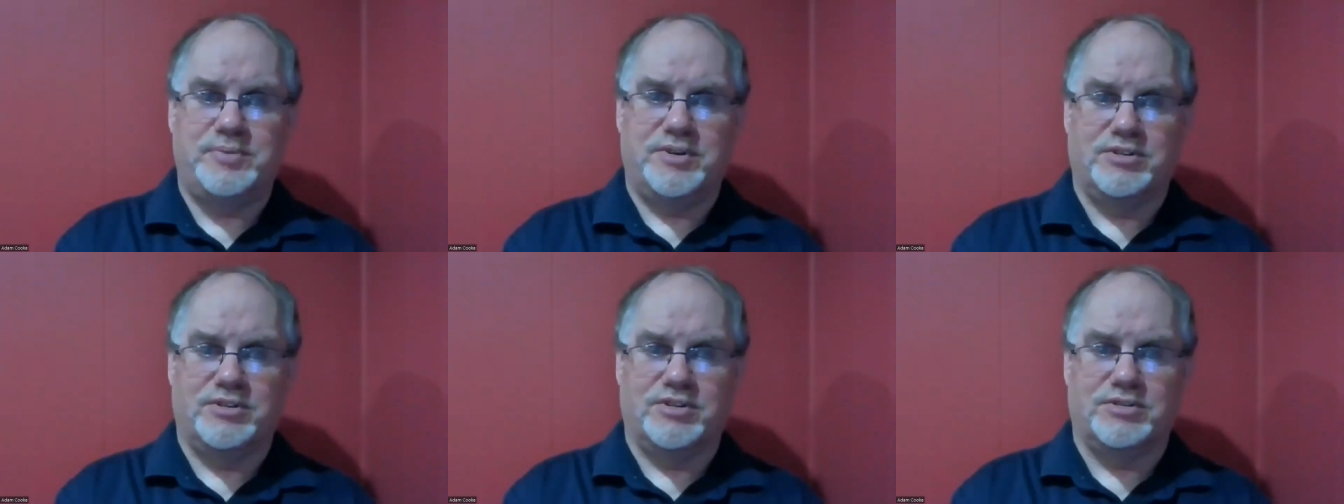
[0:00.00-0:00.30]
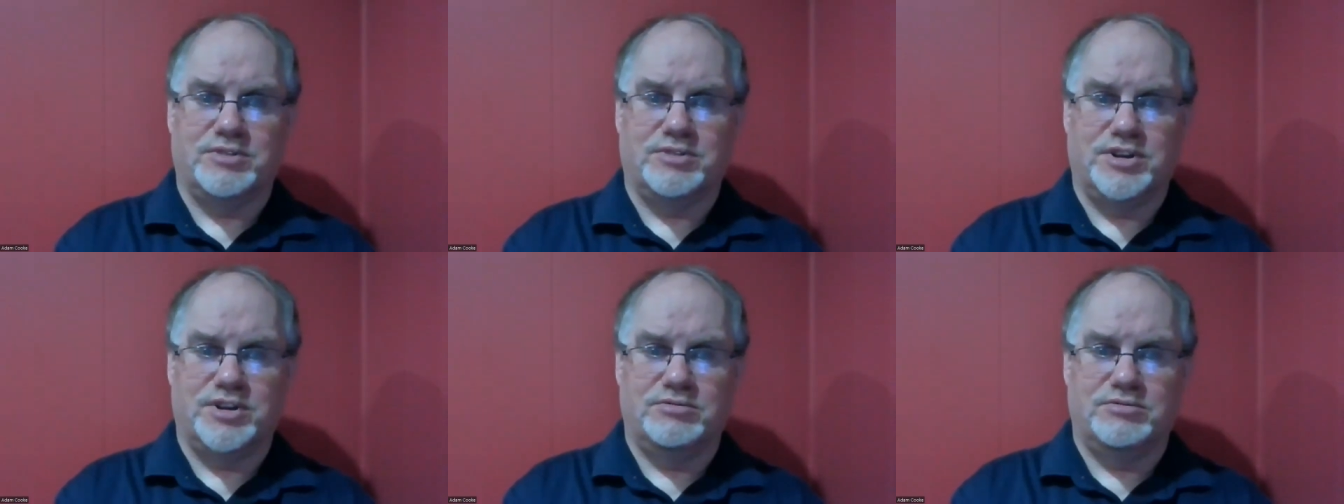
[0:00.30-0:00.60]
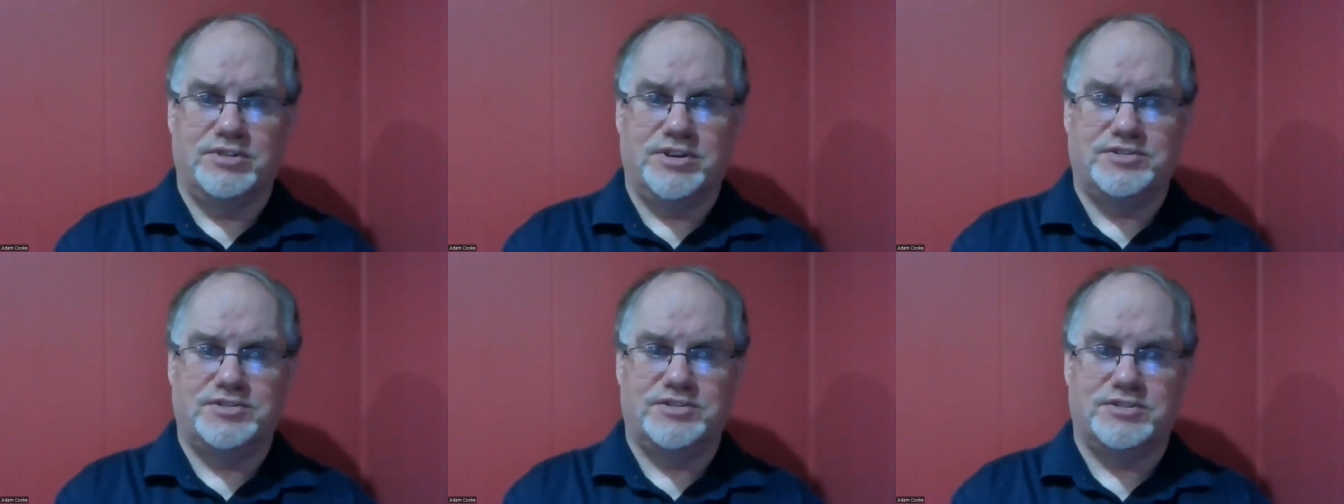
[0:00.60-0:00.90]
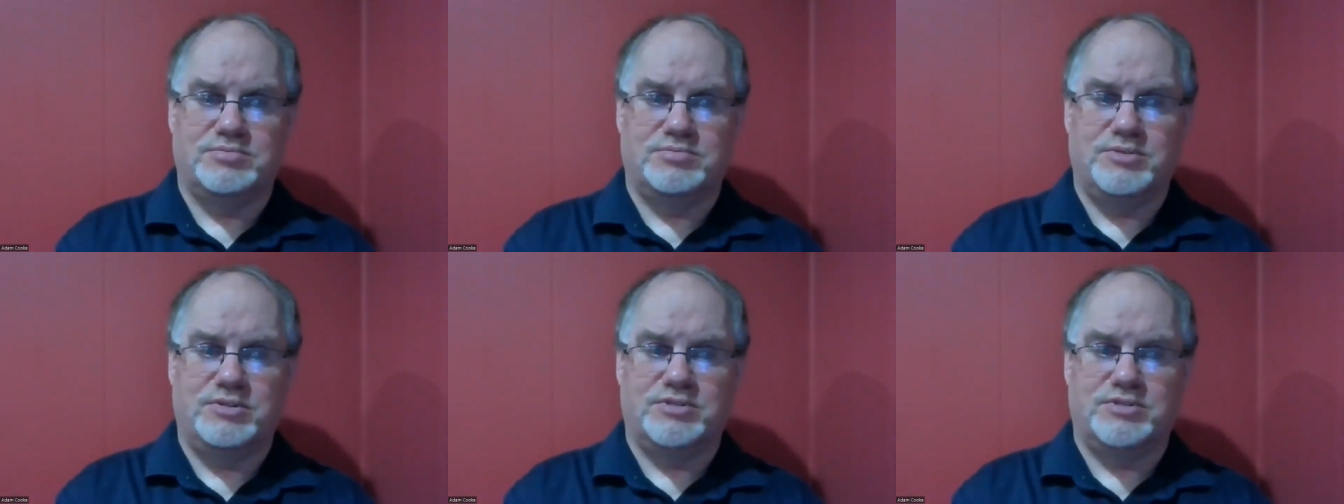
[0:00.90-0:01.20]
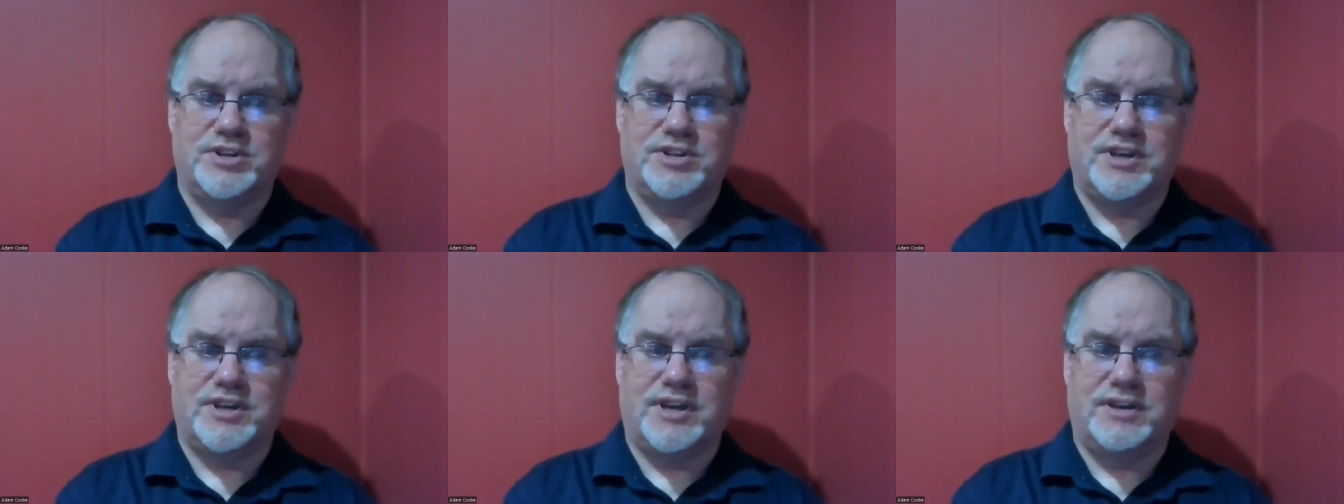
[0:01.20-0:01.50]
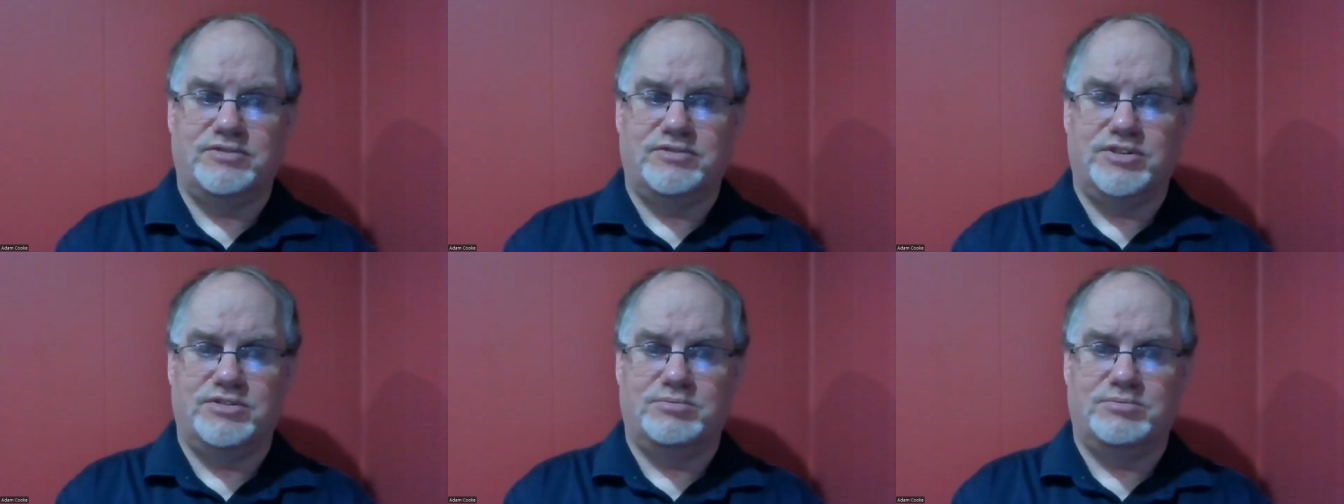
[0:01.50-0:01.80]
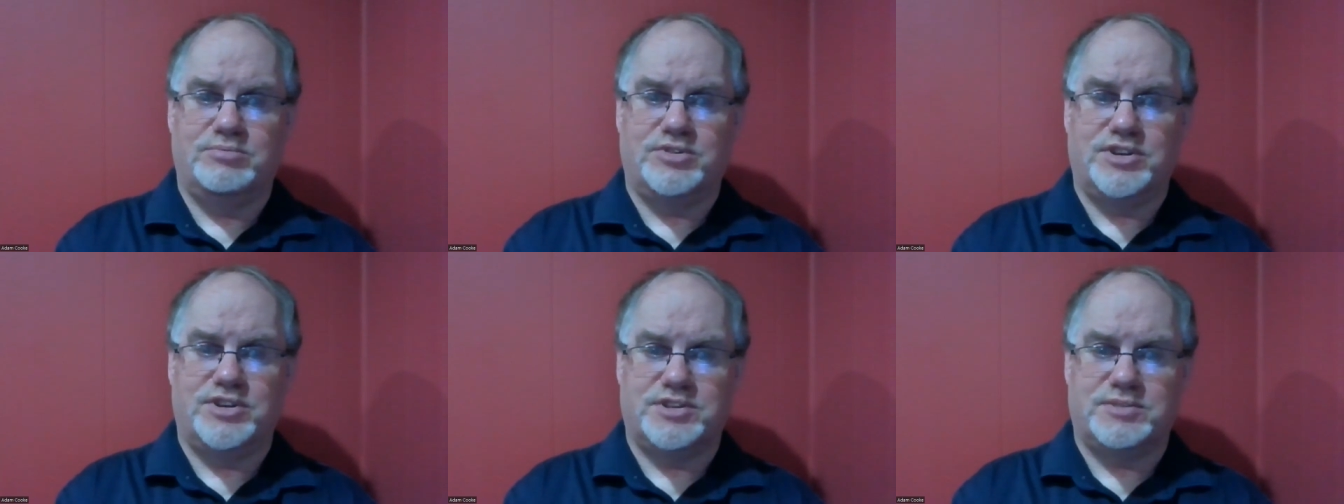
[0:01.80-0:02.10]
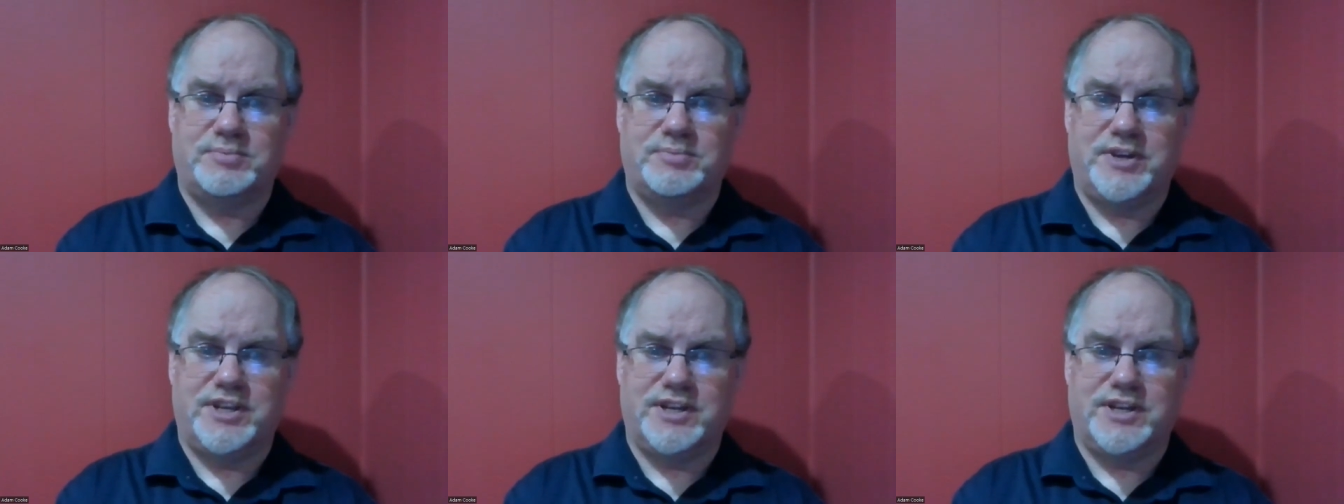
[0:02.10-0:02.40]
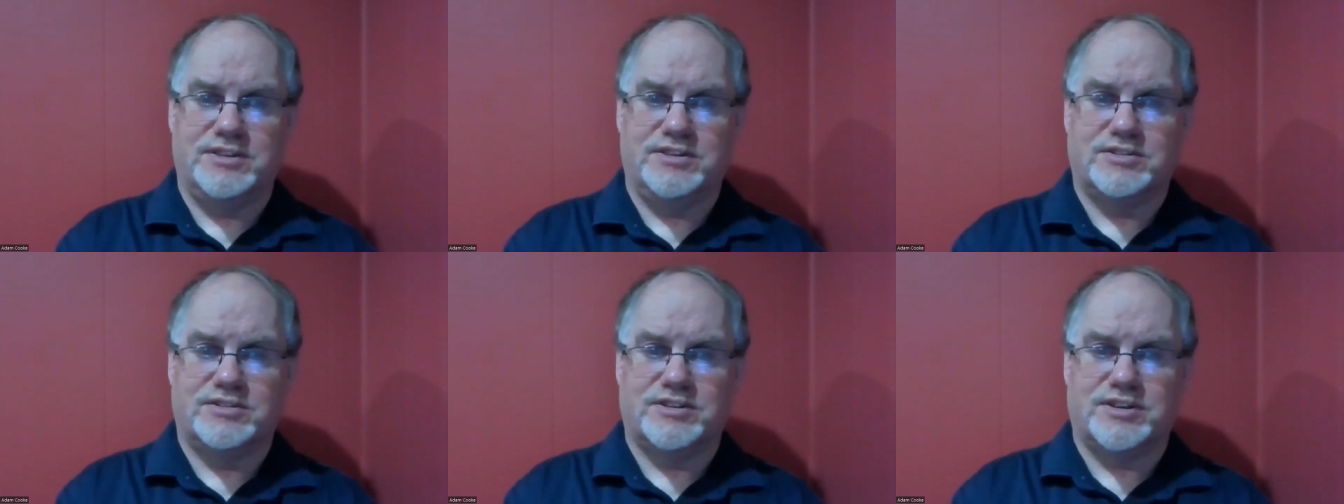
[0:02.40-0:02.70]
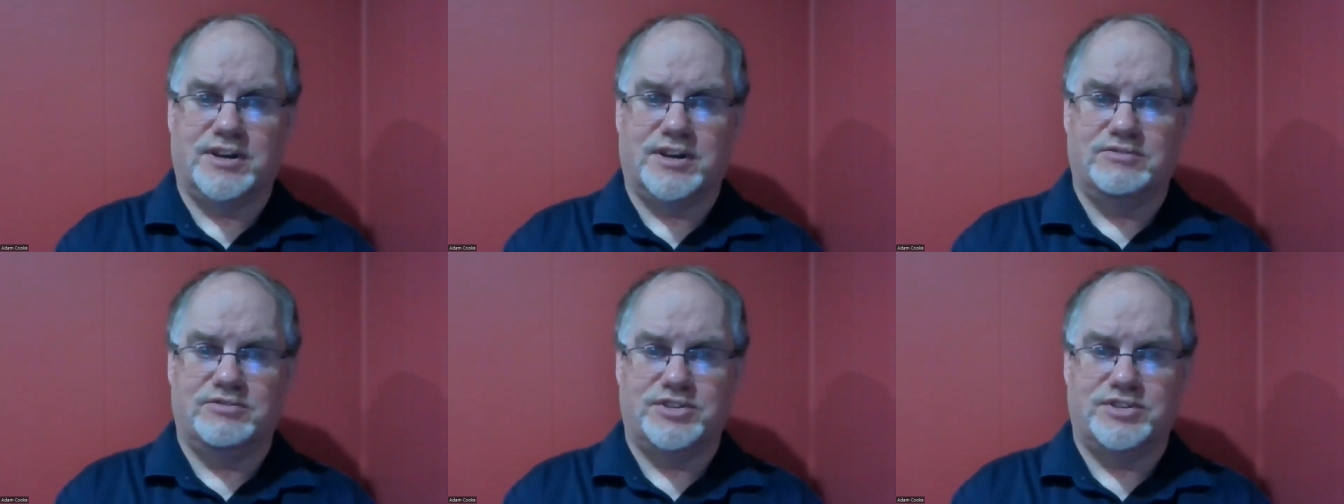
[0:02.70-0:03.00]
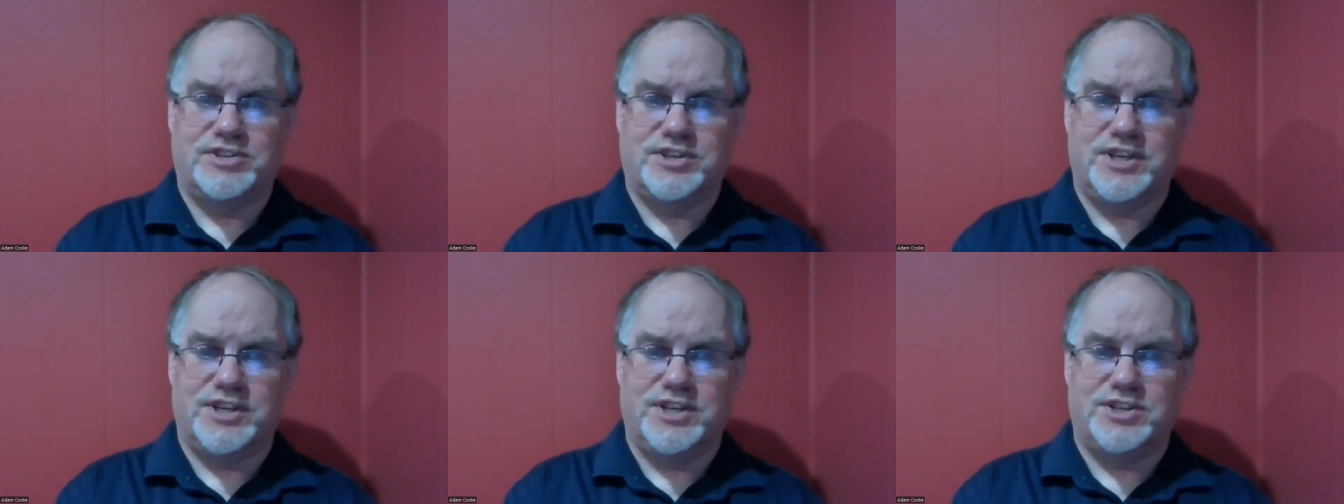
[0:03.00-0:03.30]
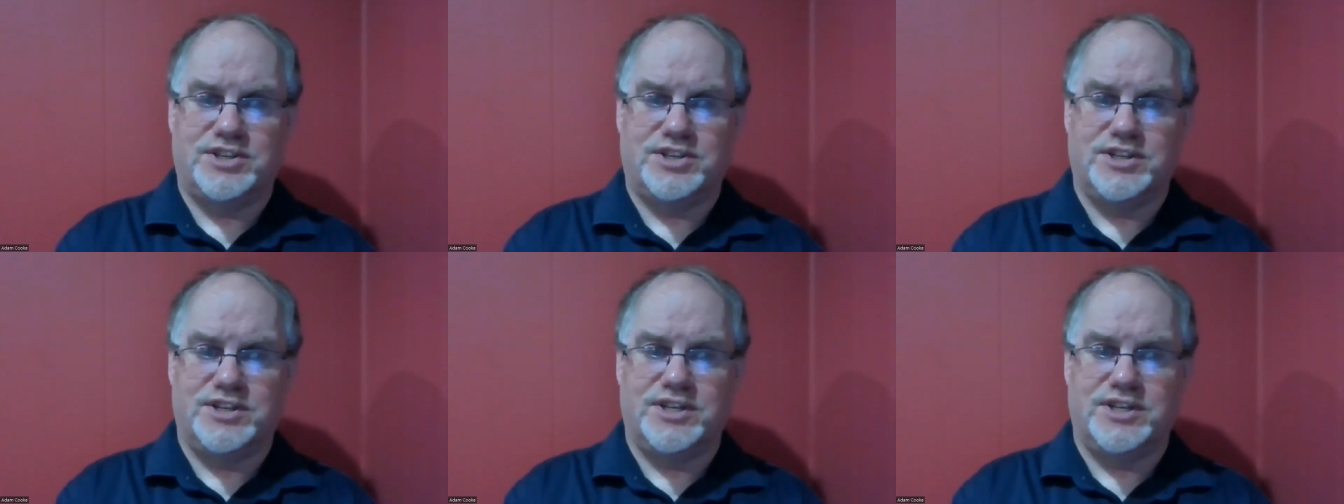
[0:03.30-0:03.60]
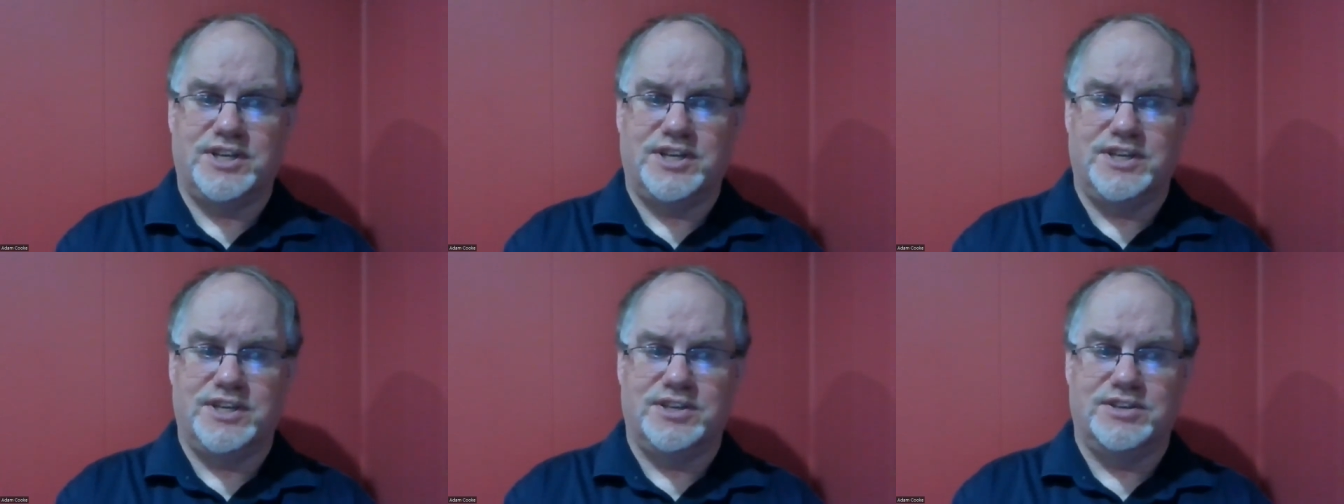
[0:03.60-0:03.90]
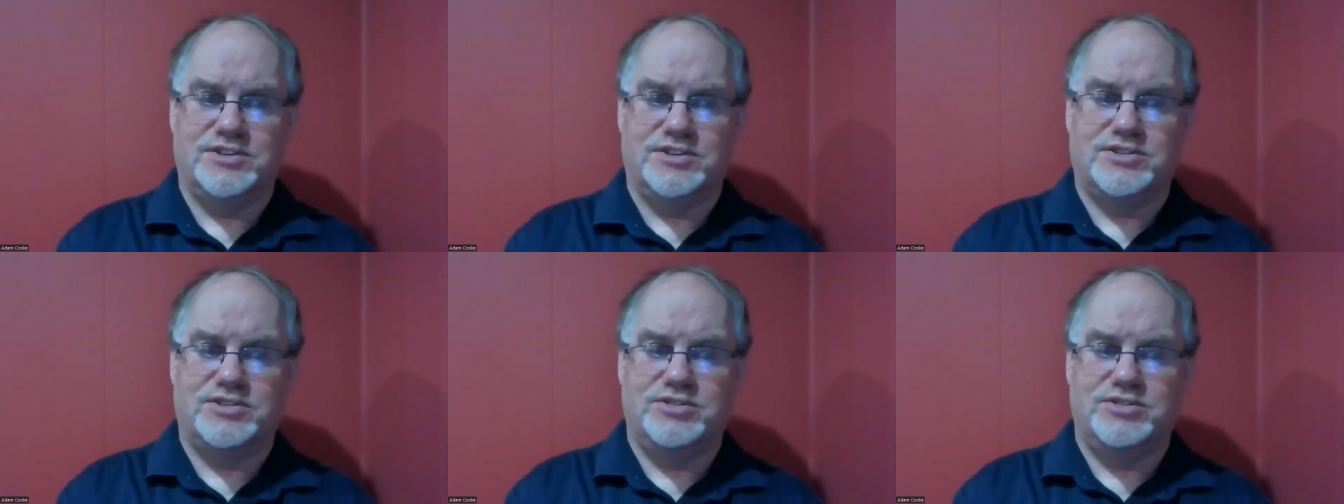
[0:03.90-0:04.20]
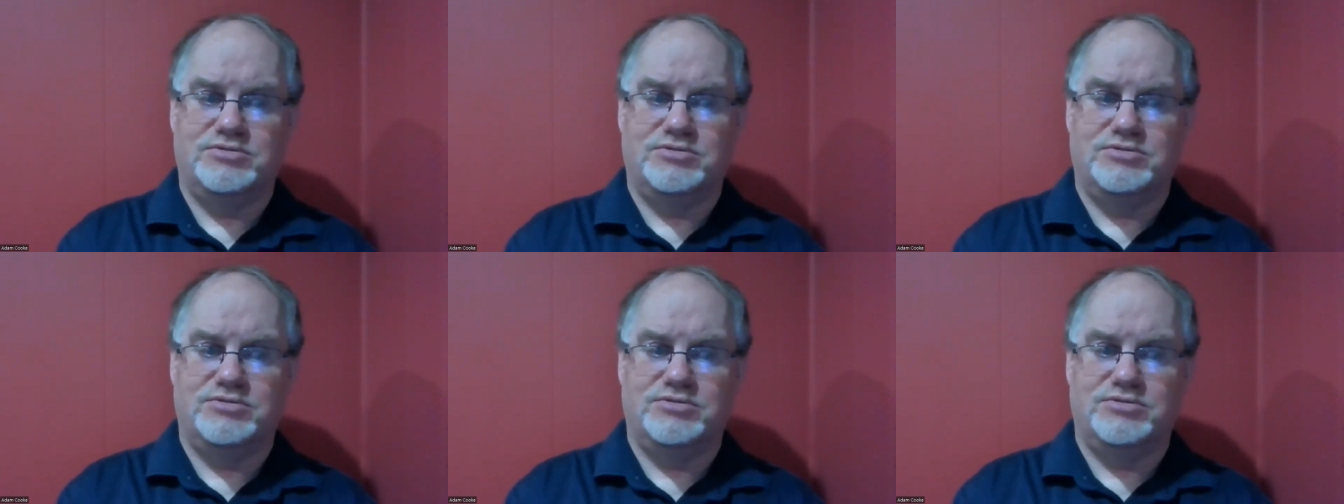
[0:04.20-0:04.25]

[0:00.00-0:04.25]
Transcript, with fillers: spirit, one of the reasons we wanted to have you participating in this conversation is